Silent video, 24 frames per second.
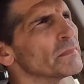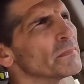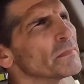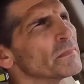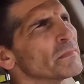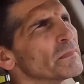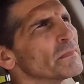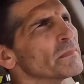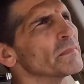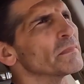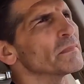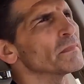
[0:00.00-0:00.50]

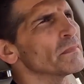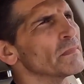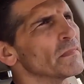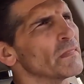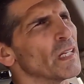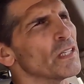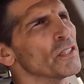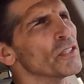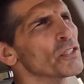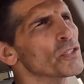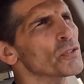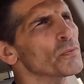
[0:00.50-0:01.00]

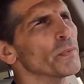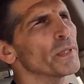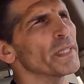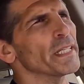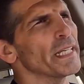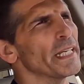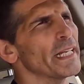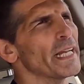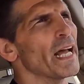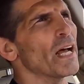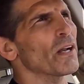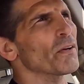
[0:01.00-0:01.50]
I just
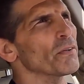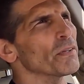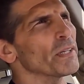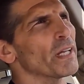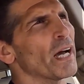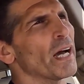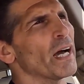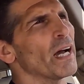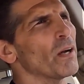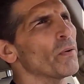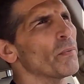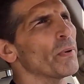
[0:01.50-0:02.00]
want to get out on
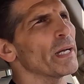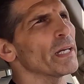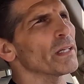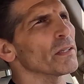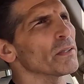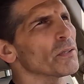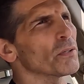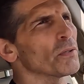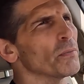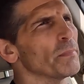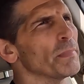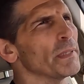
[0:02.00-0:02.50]
the highway a
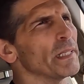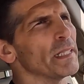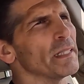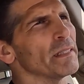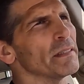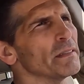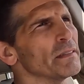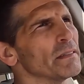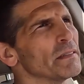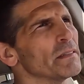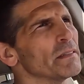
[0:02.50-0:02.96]
little bit,